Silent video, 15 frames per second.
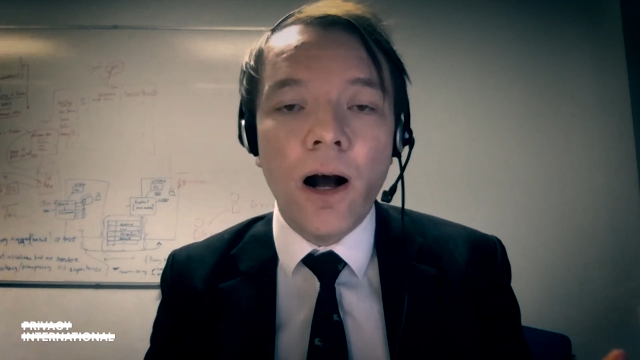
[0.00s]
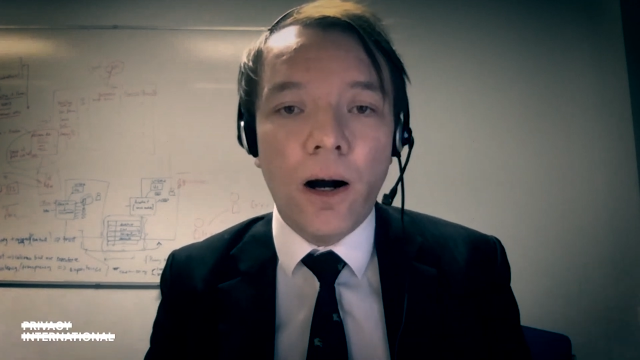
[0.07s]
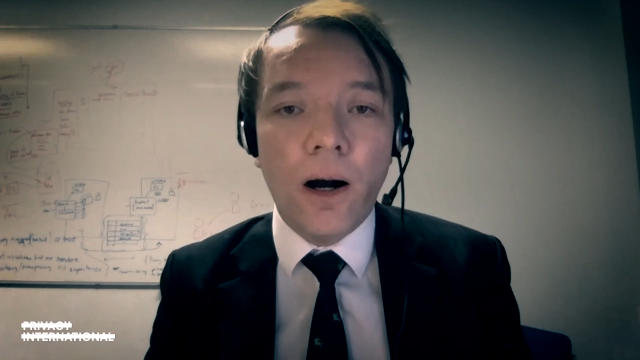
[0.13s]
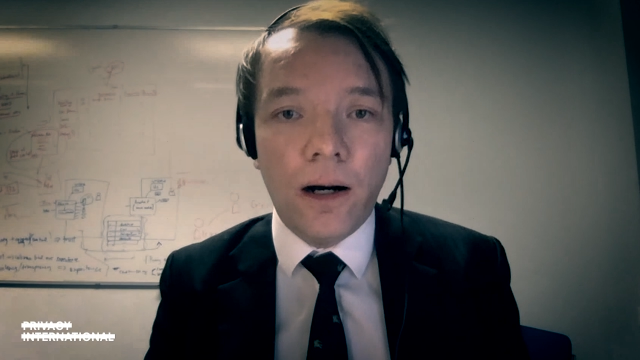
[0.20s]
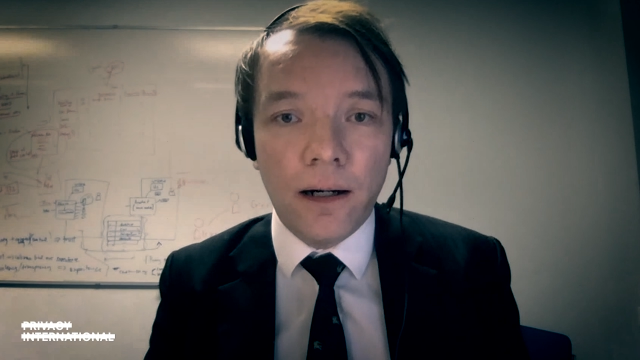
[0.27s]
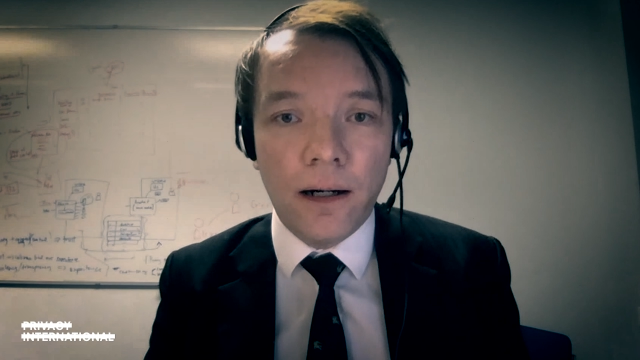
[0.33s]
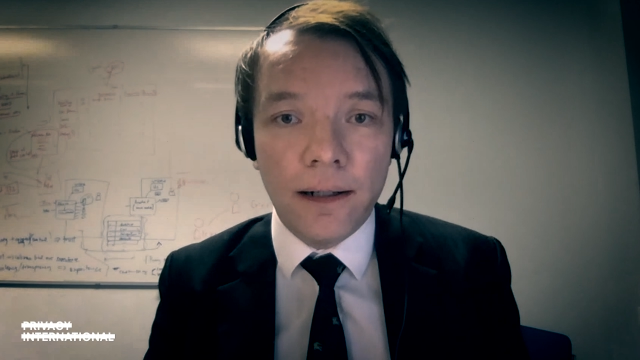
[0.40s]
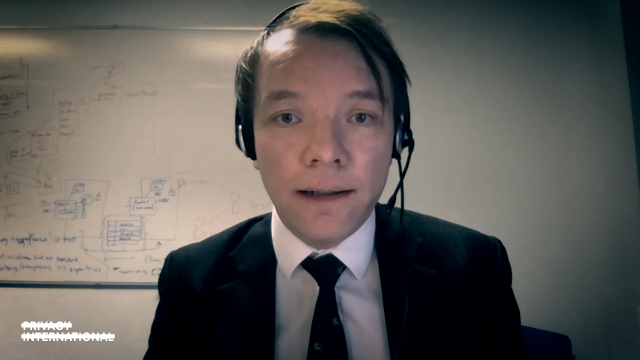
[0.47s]

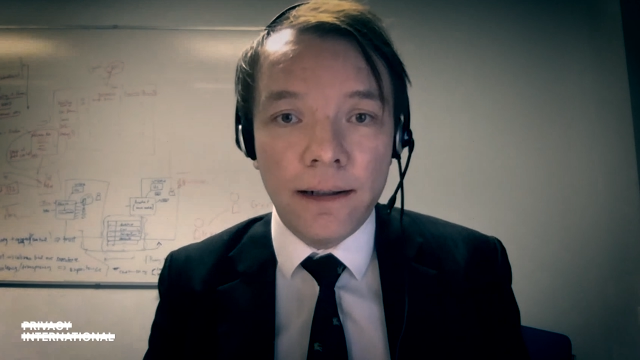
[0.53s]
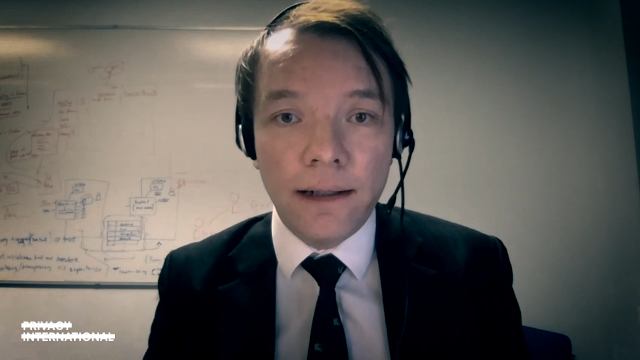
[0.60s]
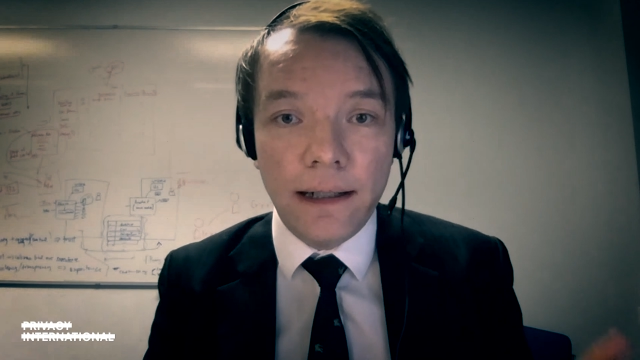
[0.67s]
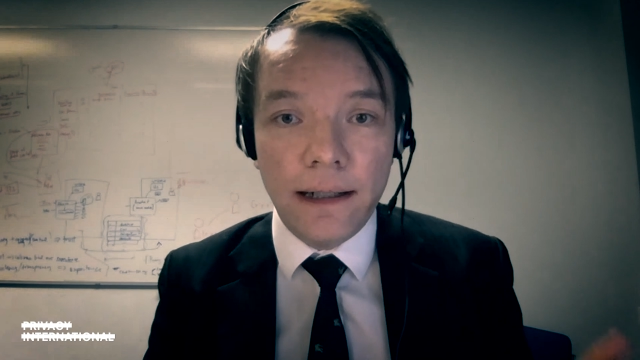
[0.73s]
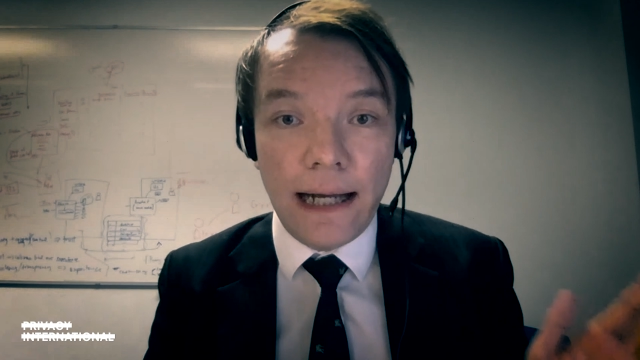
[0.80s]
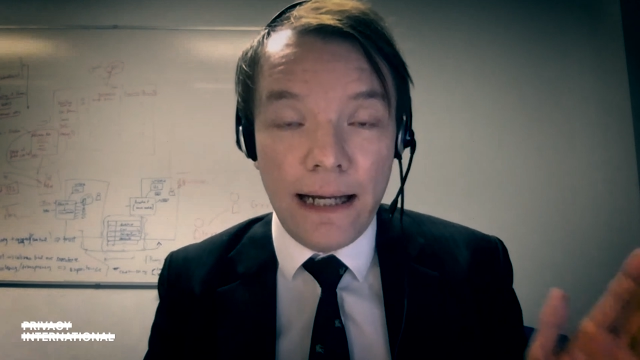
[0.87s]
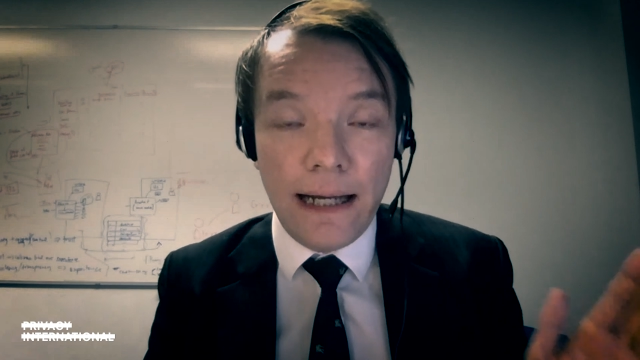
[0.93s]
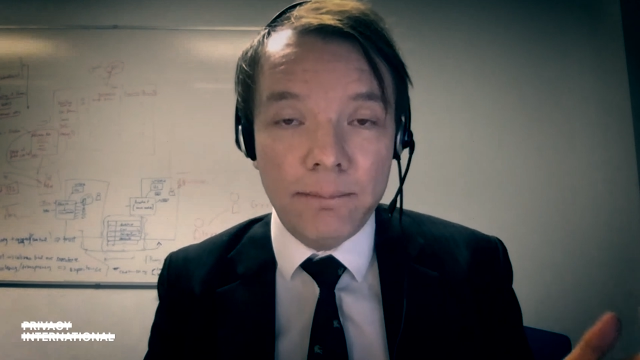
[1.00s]
are
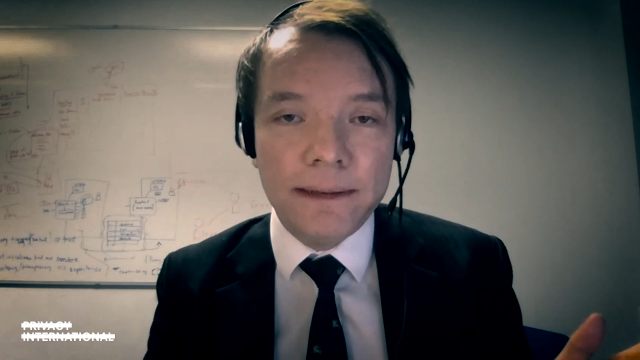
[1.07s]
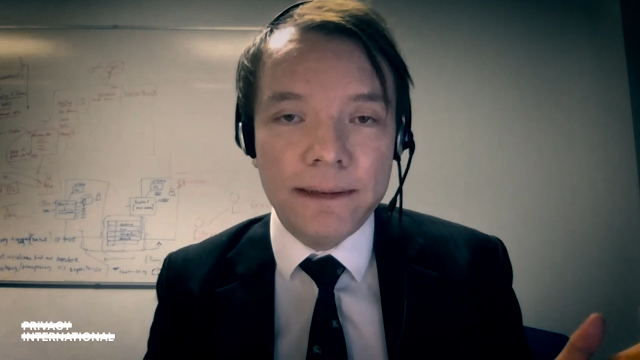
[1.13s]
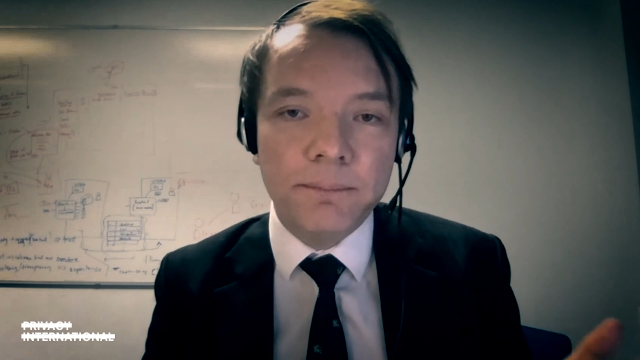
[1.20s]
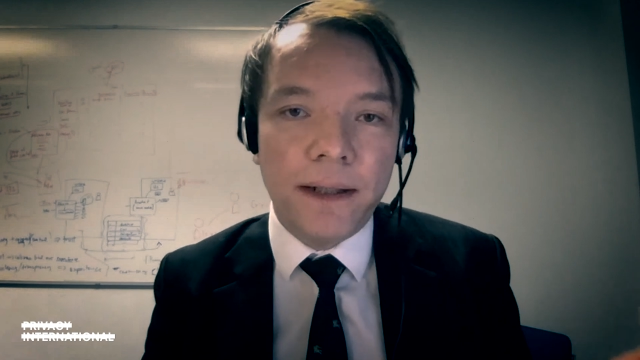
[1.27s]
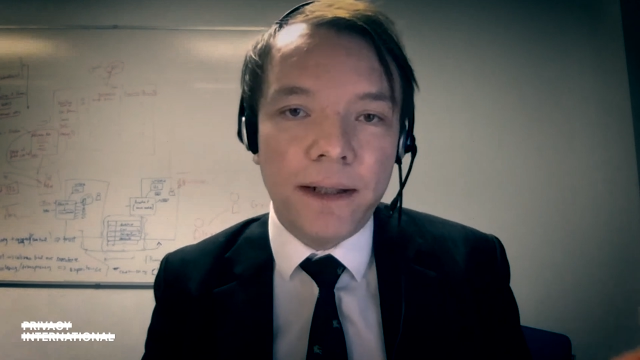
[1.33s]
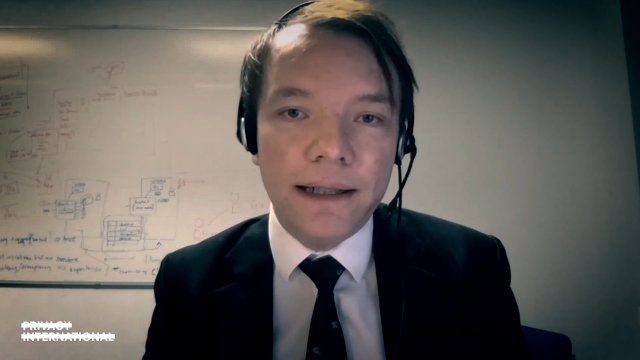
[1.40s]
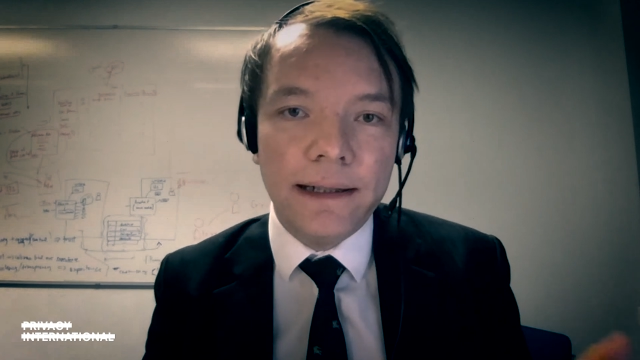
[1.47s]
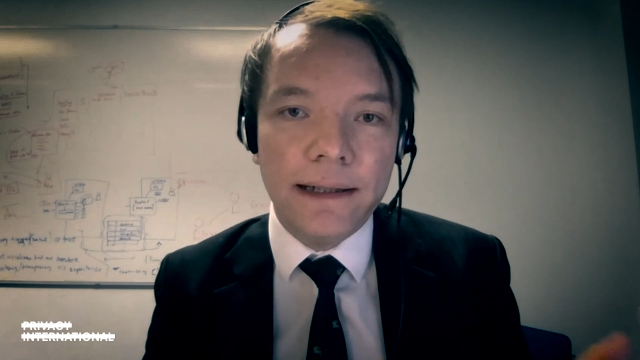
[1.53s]
apps
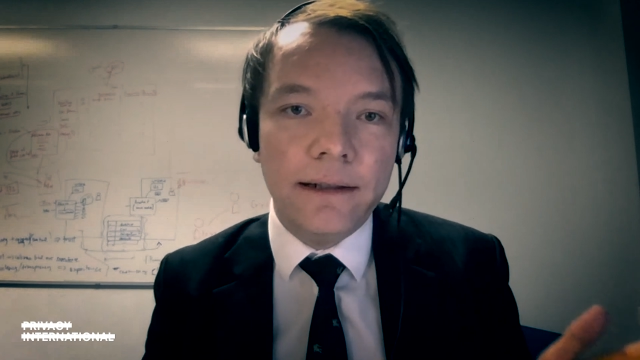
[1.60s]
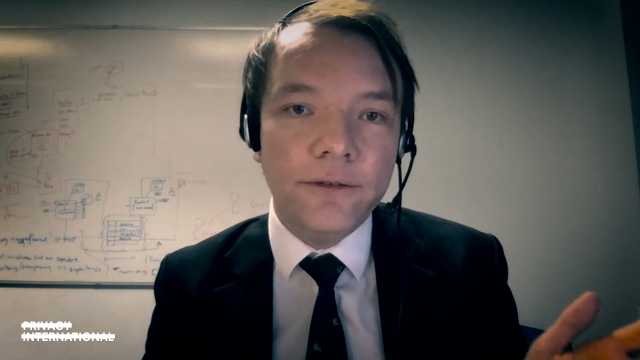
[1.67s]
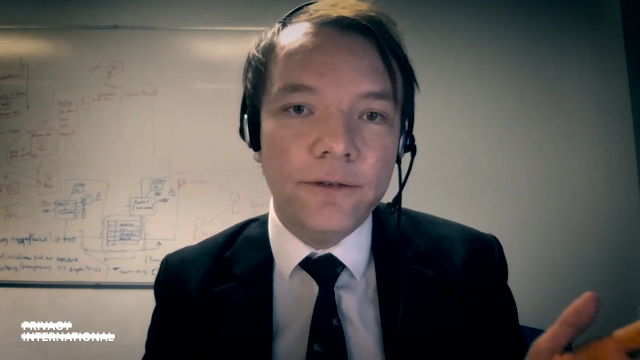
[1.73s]
by